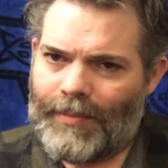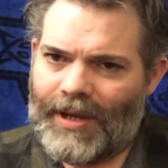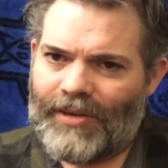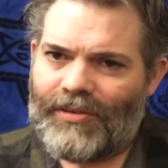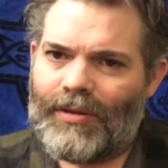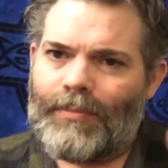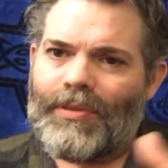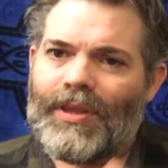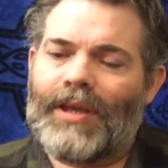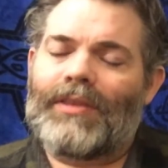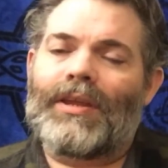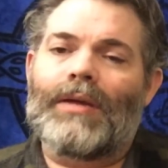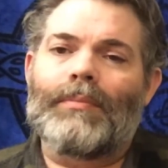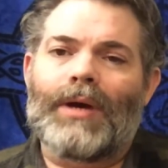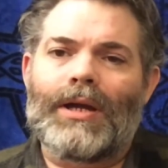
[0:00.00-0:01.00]
makes them think
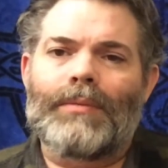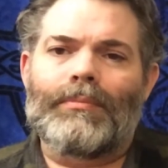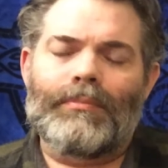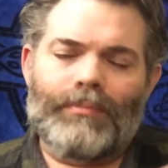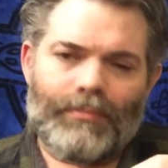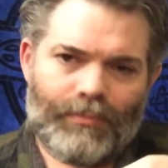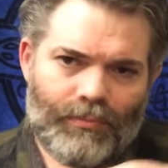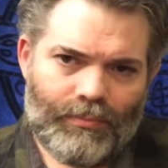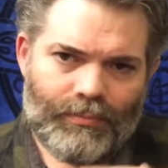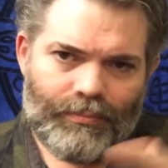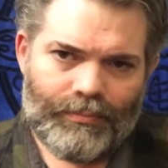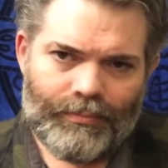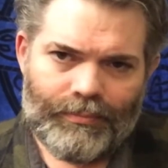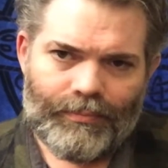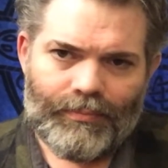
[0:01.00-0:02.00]

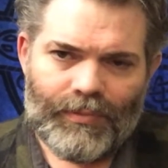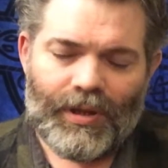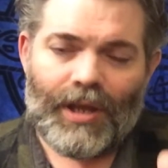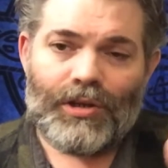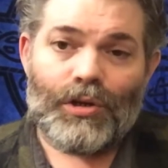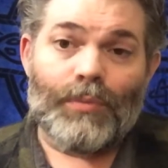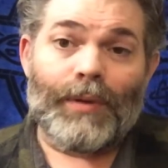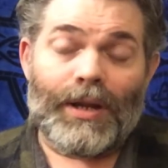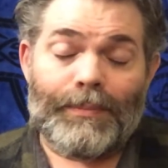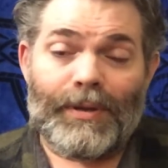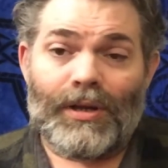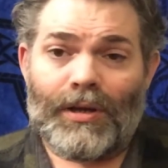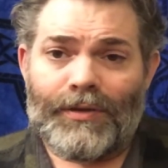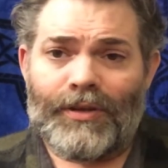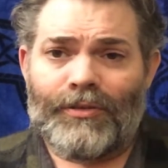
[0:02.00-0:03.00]
that you might
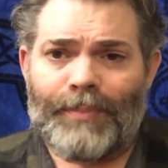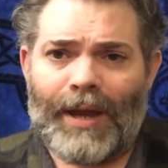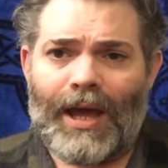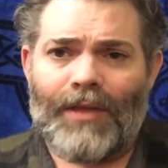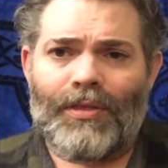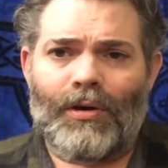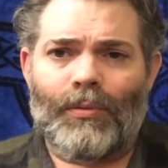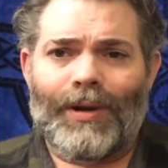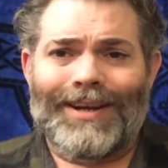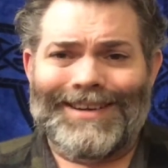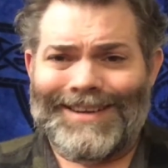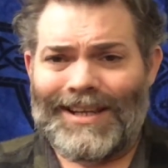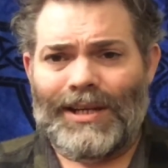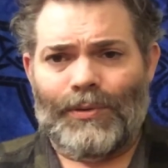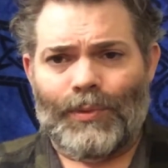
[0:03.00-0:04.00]
be on this path
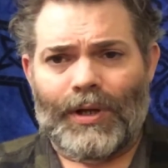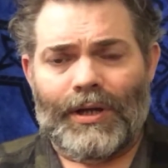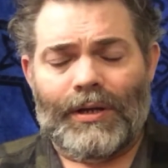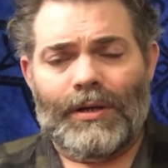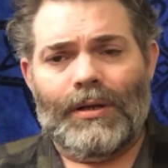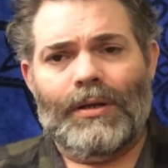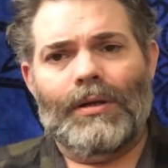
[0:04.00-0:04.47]
already anyway.